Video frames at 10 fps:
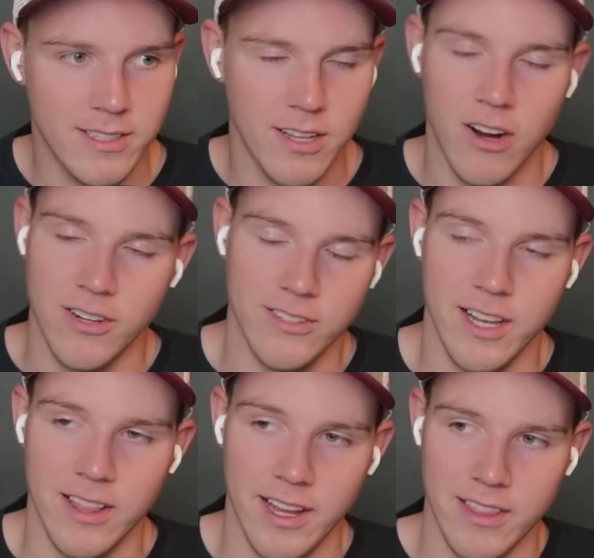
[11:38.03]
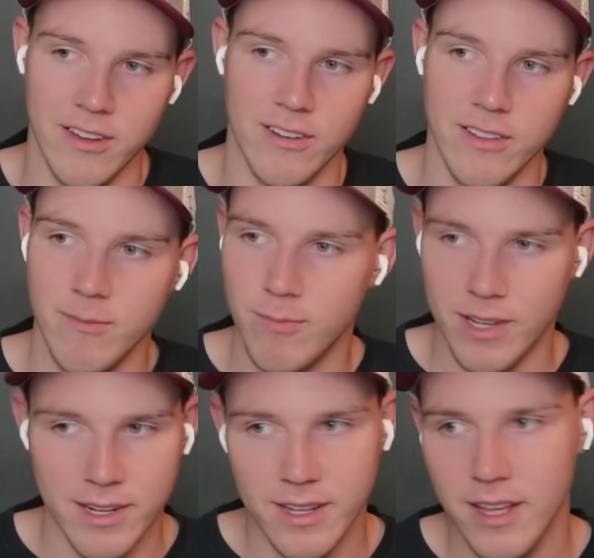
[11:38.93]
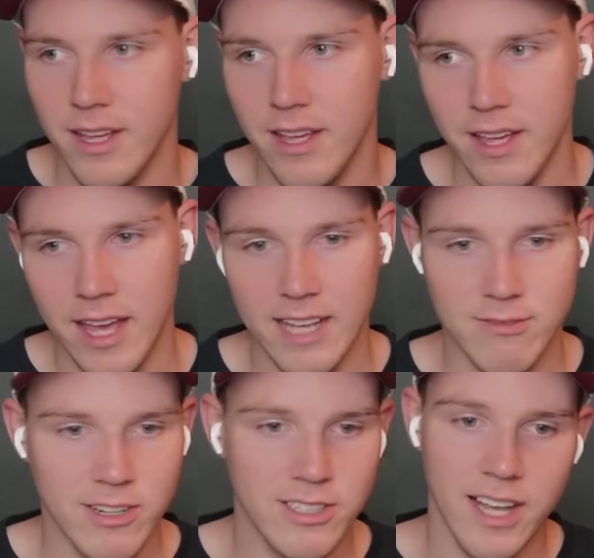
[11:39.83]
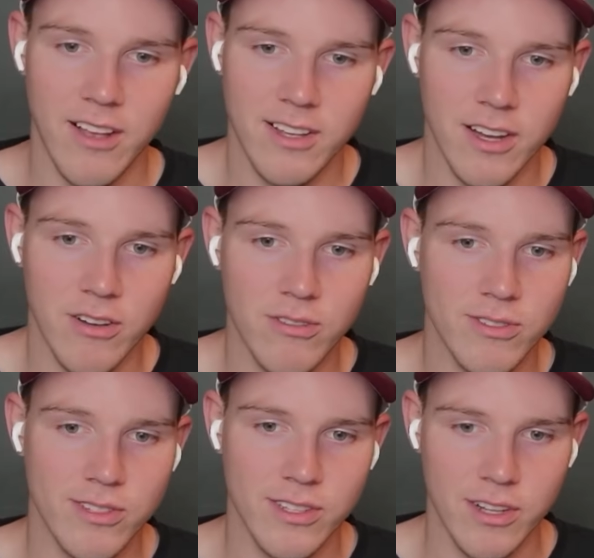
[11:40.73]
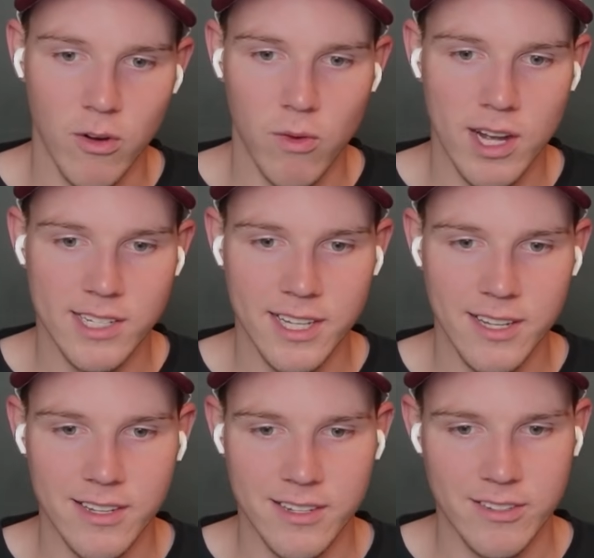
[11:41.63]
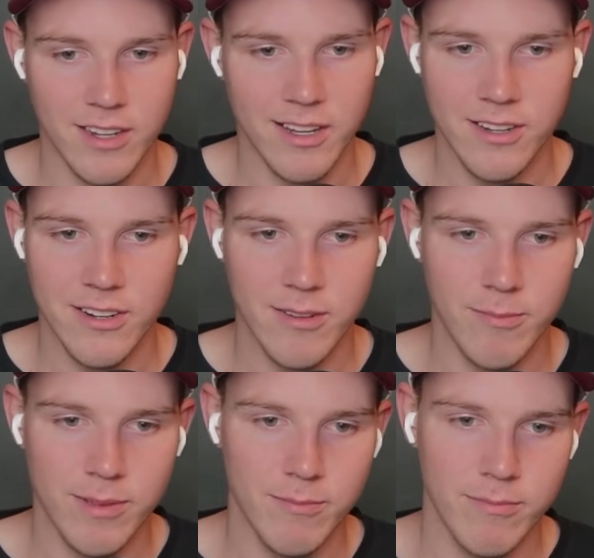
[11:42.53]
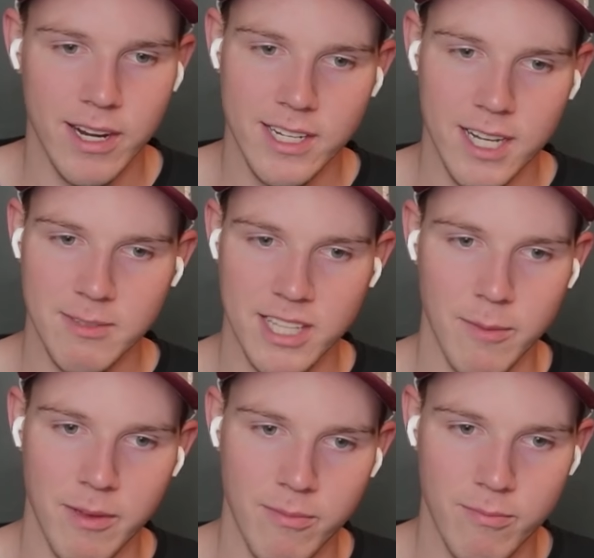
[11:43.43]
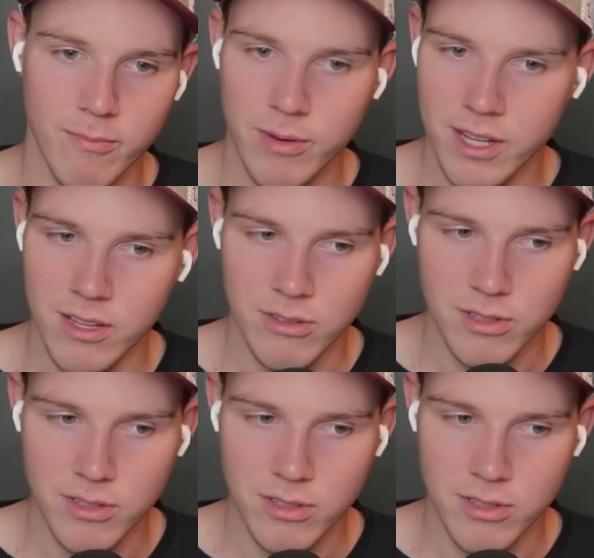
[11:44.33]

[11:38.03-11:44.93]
hard to say like but as far as talent goes, raw talent, Hunter and Brian Thomas got to be pretty close.